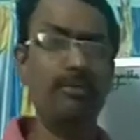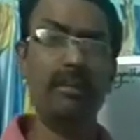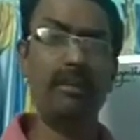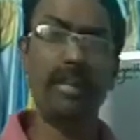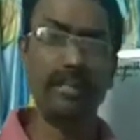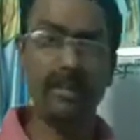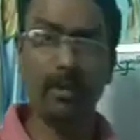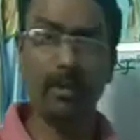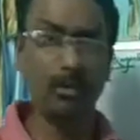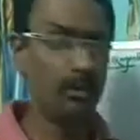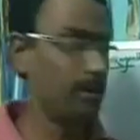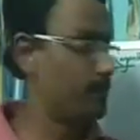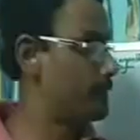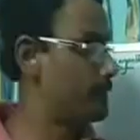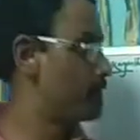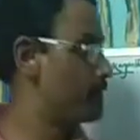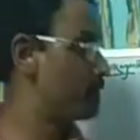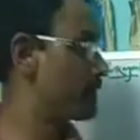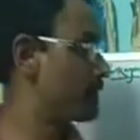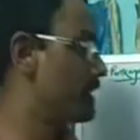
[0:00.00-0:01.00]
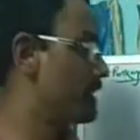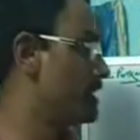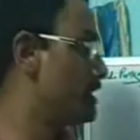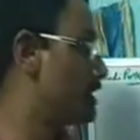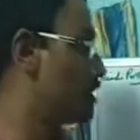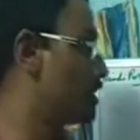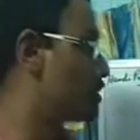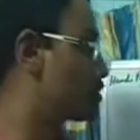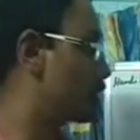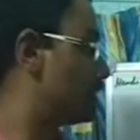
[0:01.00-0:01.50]
write down.
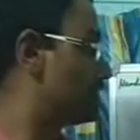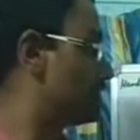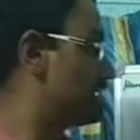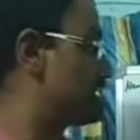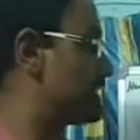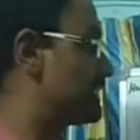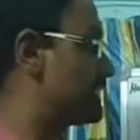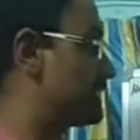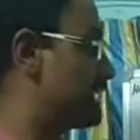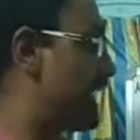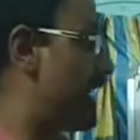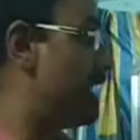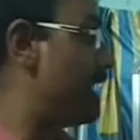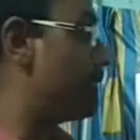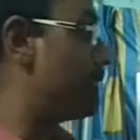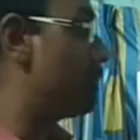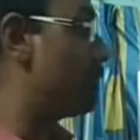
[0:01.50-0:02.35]
So, these are the